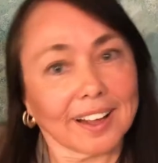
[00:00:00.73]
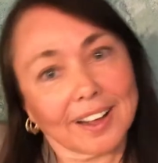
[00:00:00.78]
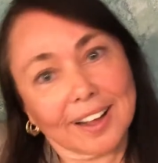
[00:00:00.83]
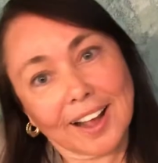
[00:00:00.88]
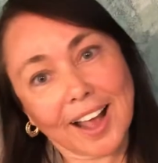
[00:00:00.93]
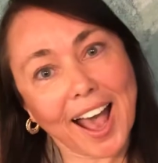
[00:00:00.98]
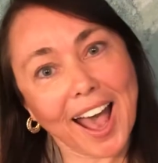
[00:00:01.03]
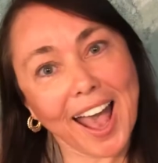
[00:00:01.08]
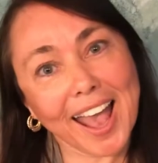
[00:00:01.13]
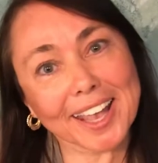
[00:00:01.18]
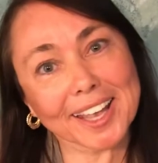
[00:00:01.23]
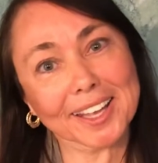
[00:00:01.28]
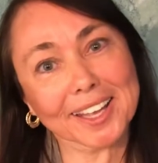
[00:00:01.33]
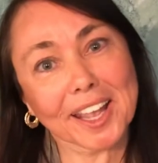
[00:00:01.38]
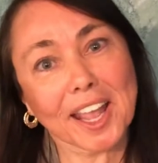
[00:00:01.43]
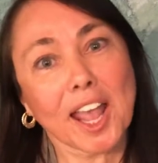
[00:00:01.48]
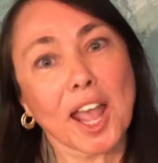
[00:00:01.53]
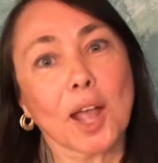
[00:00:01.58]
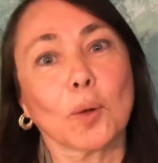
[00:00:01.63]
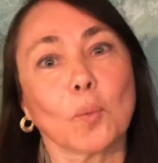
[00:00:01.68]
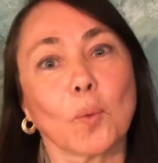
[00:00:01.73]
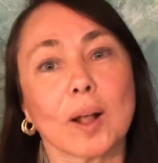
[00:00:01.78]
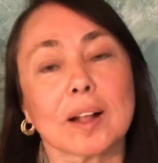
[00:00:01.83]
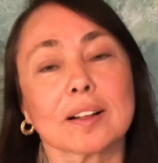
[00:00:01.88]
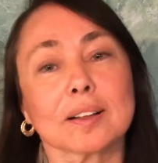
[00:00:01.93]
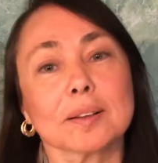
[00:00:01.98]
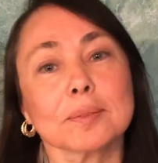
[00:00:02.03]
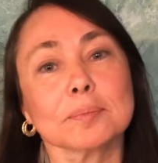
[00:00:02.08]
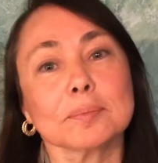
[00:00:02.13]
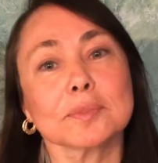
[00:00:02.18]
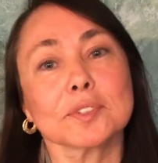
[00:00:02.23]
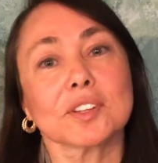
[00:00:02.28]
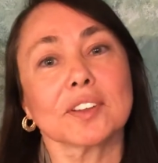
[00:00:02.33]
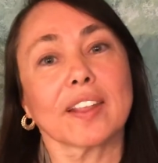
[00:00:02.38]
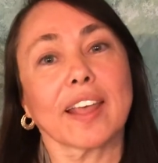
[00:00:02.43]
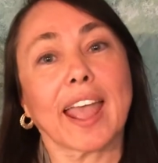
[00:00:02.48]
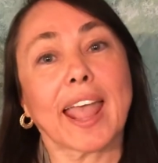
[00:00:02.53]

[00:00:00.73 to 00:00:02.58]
Hi, and welcome to the